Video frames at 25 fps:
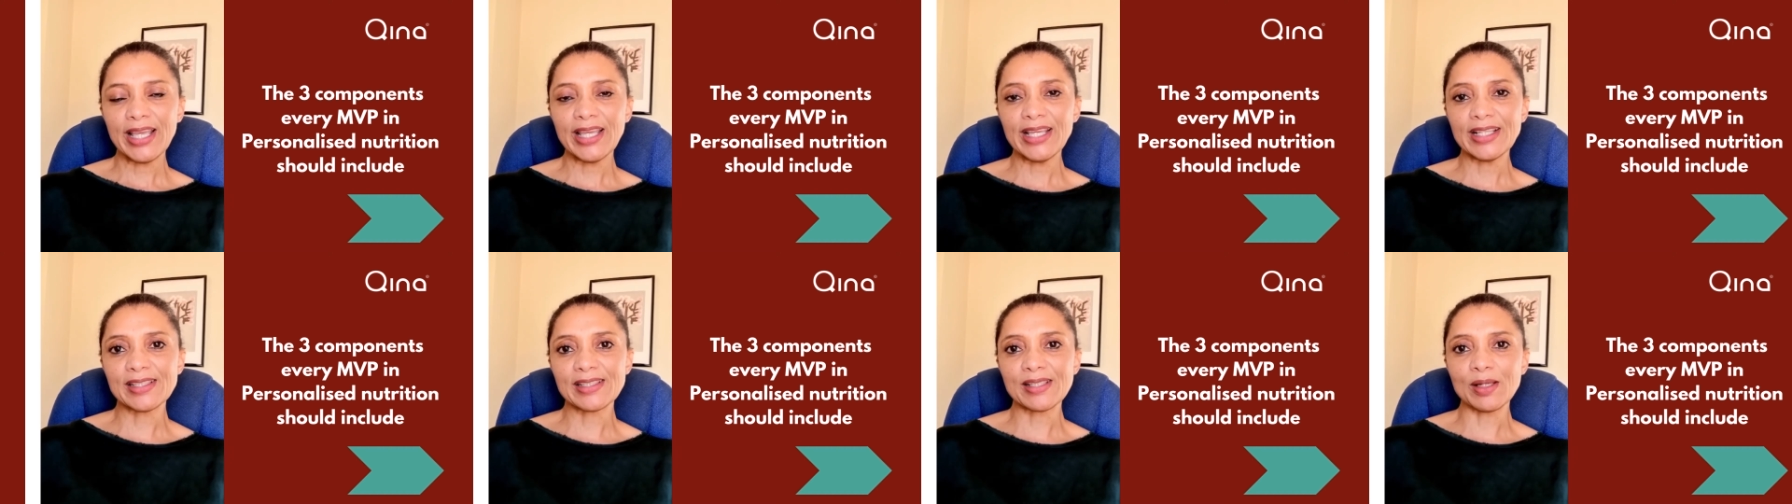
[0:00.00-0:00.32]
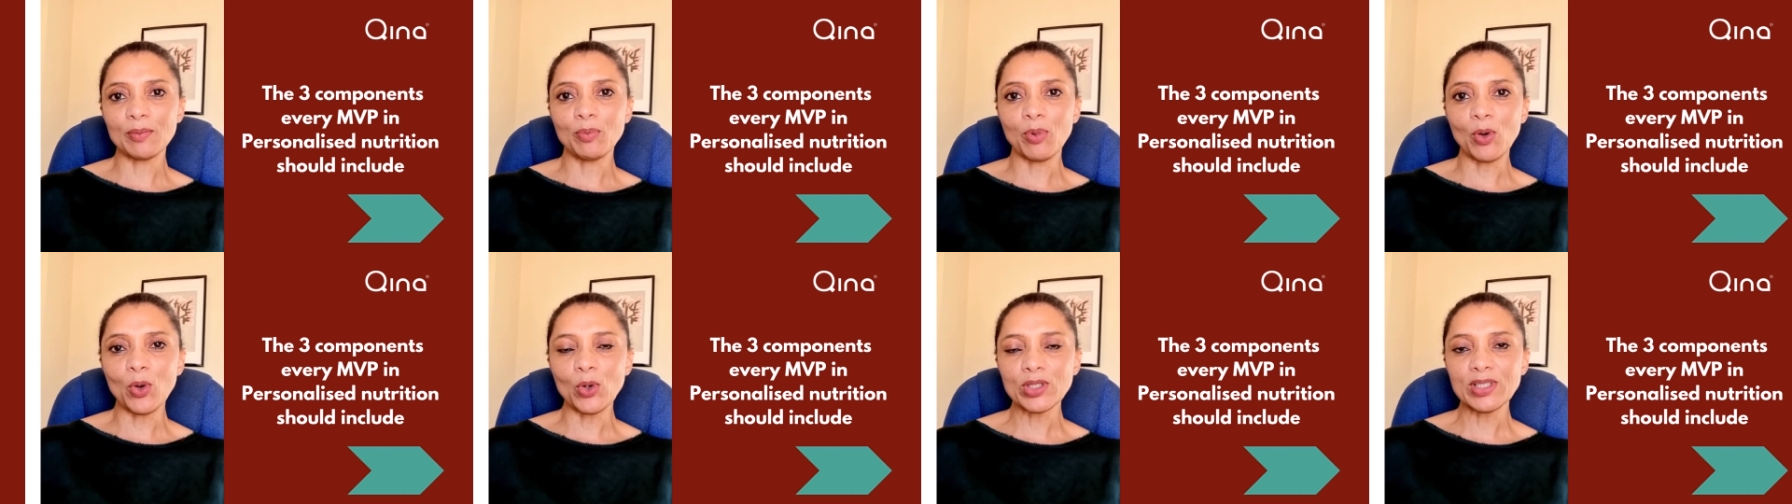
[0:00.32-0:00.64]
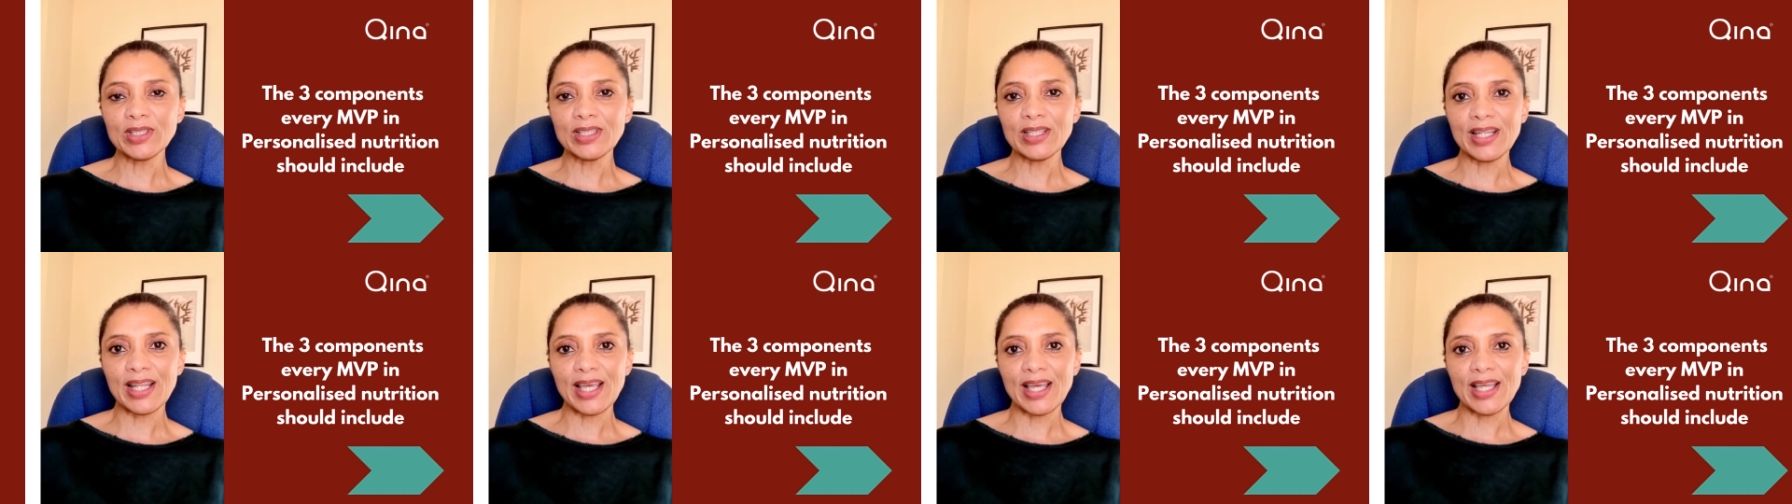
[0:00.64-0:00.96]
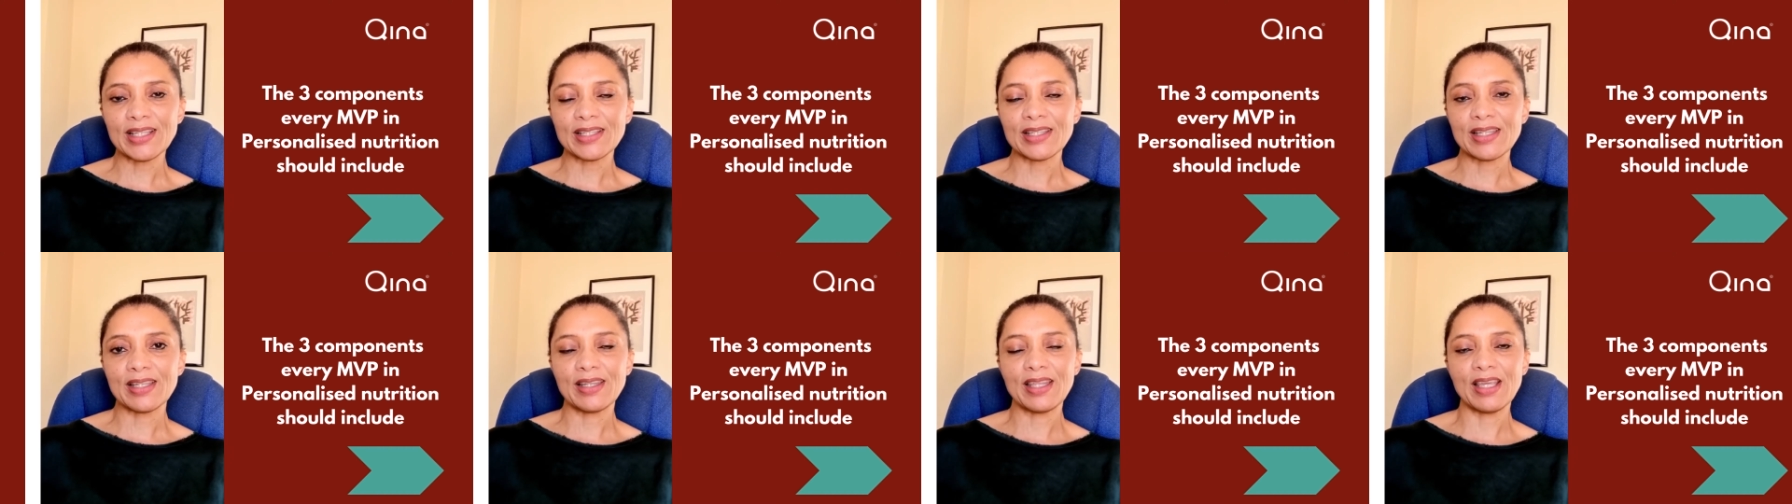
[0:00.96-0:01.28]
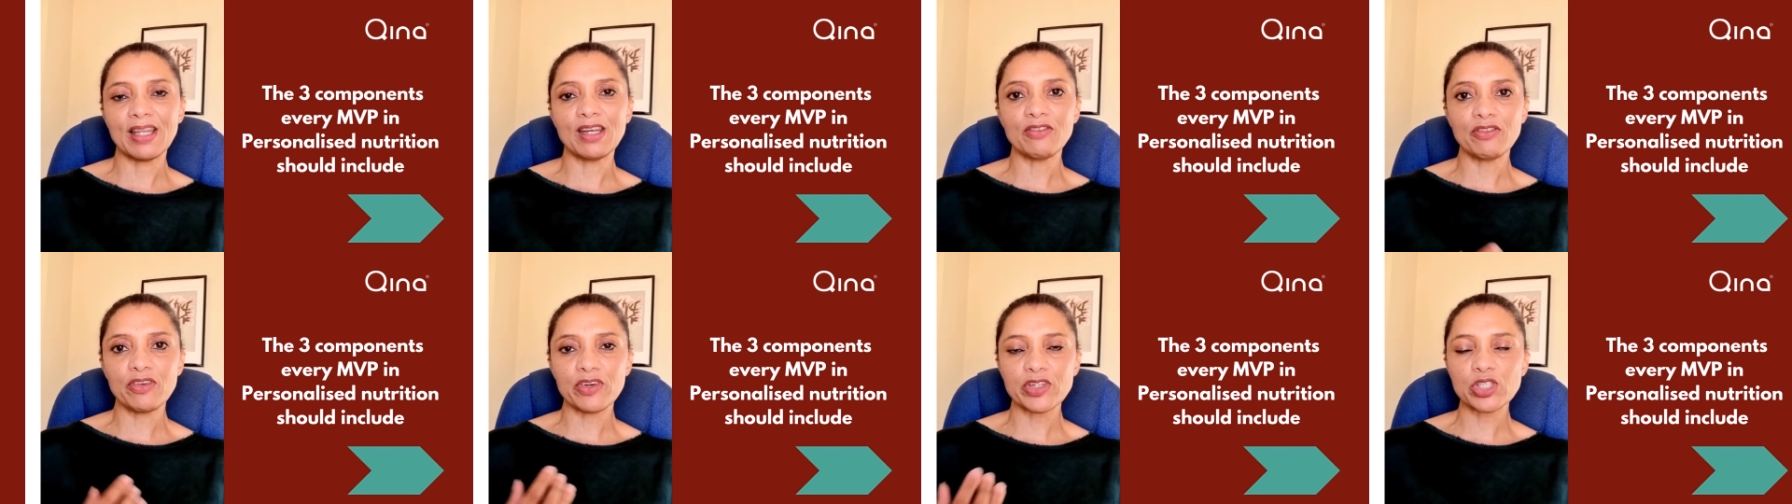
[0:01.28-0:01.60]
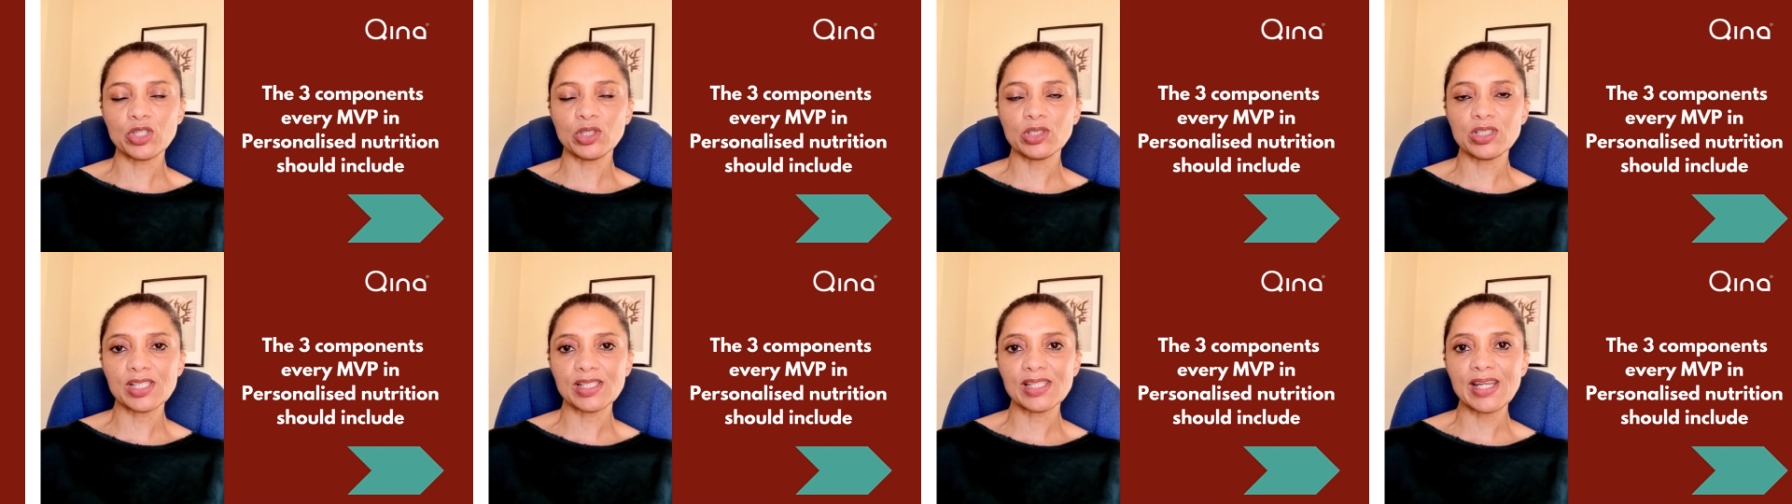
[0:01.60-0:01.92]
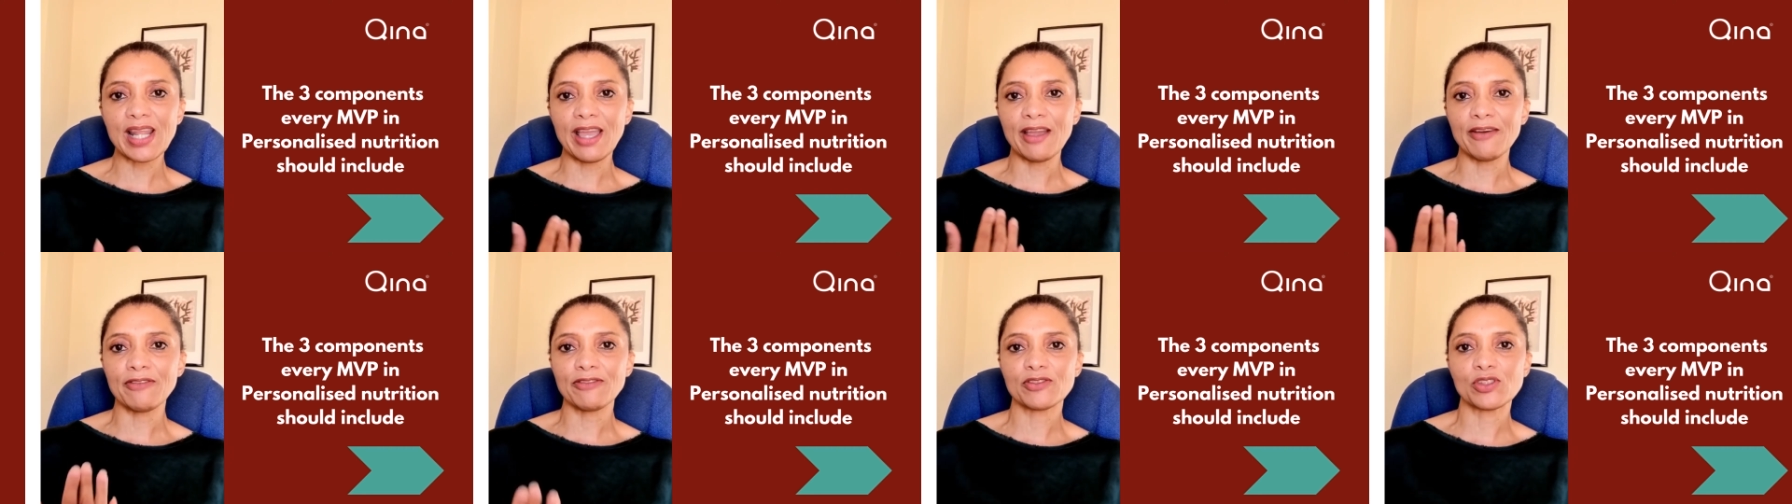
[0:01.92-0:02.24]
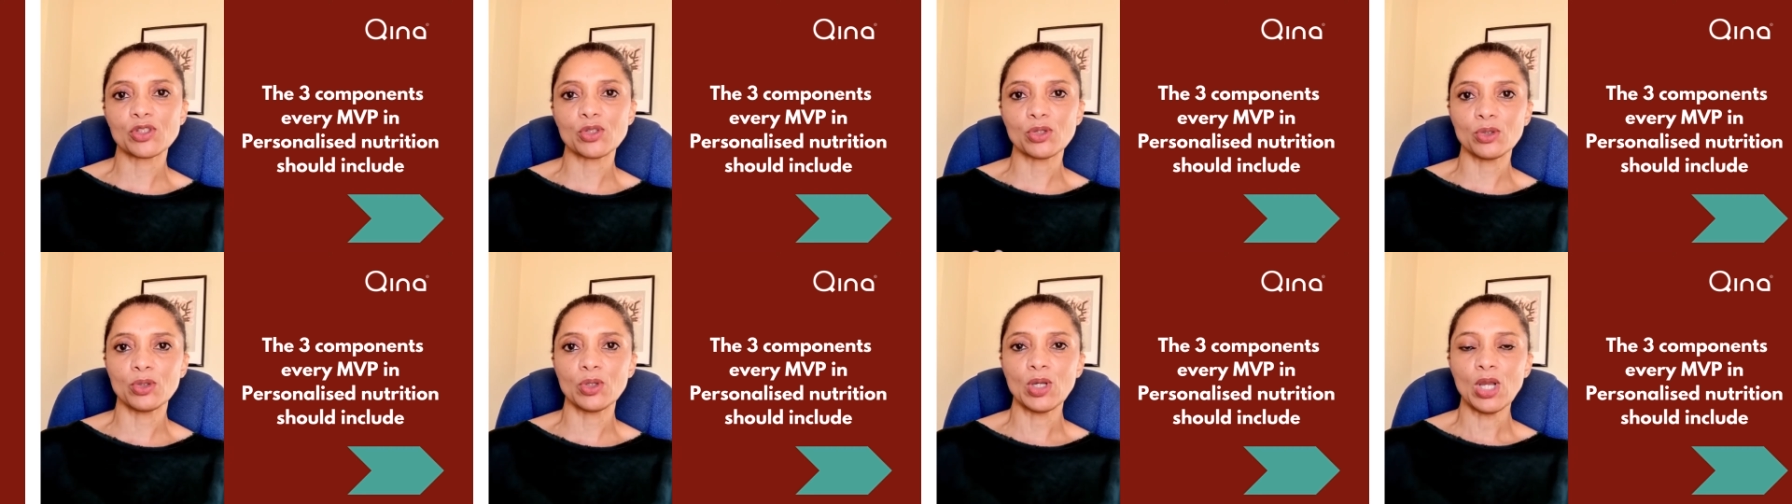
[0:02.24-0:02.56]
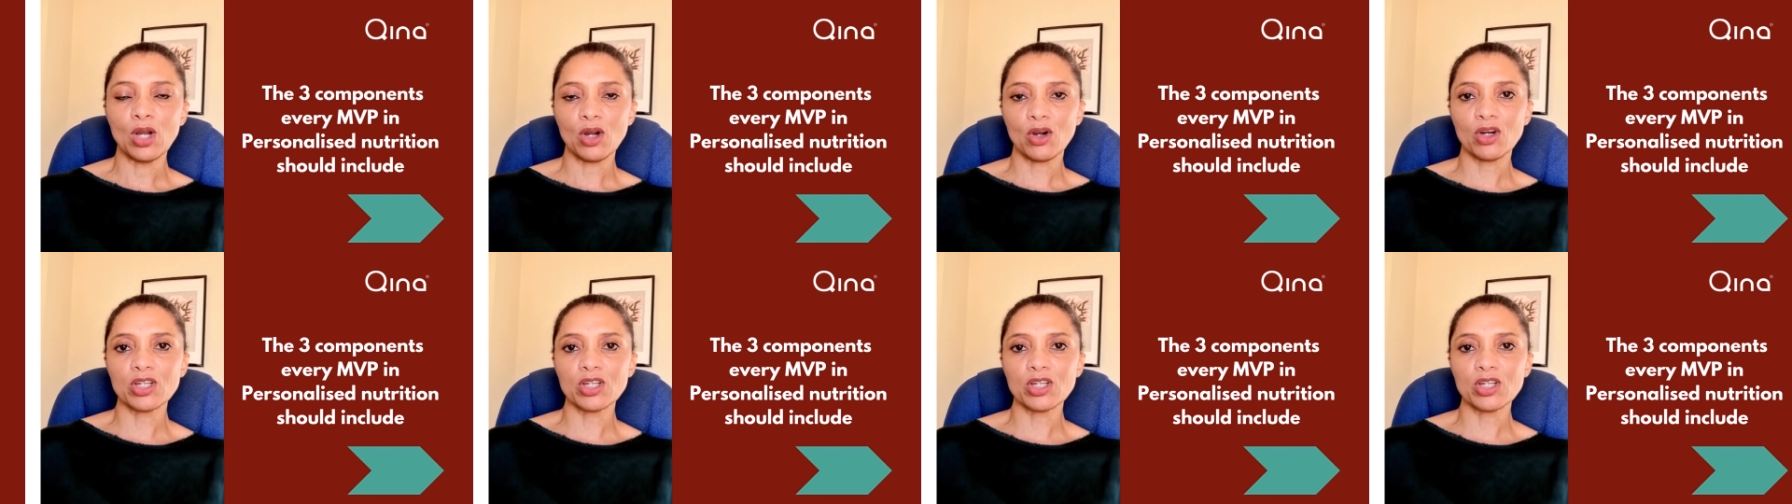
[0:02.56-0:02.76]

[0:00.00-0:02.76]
it's important that the individual doesn't have to